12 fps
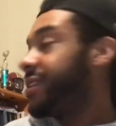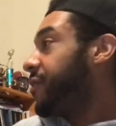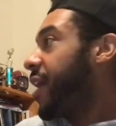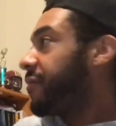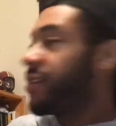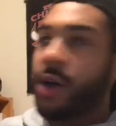If
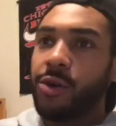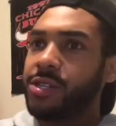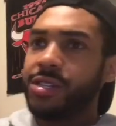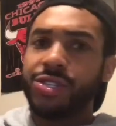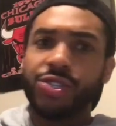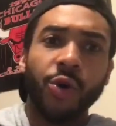you have to go to
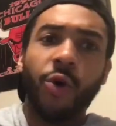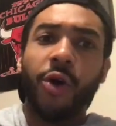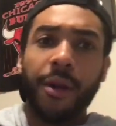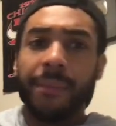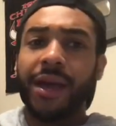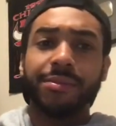the store
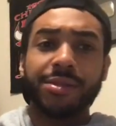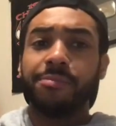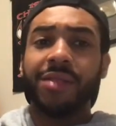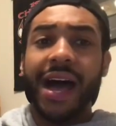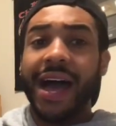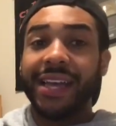and pick up
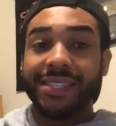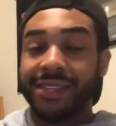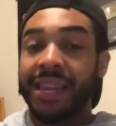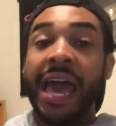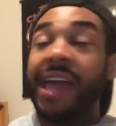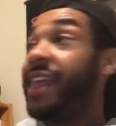supplies,
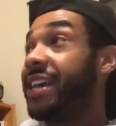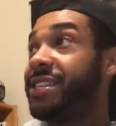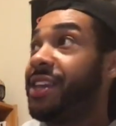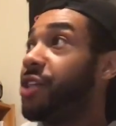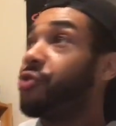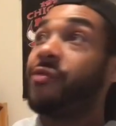and that's
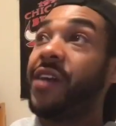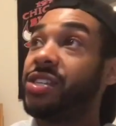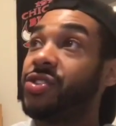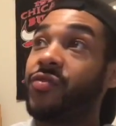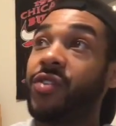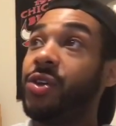another
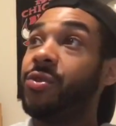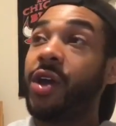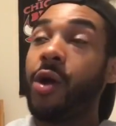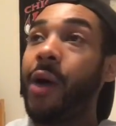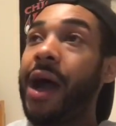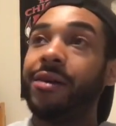adventure for you to
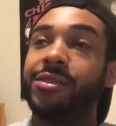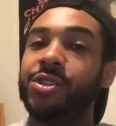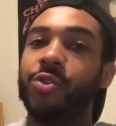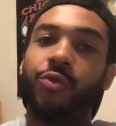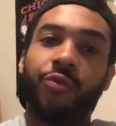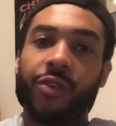go out and
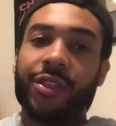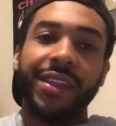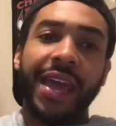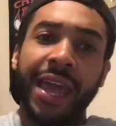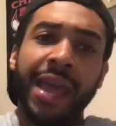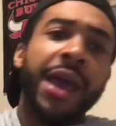do for the
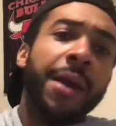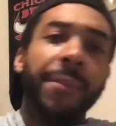day.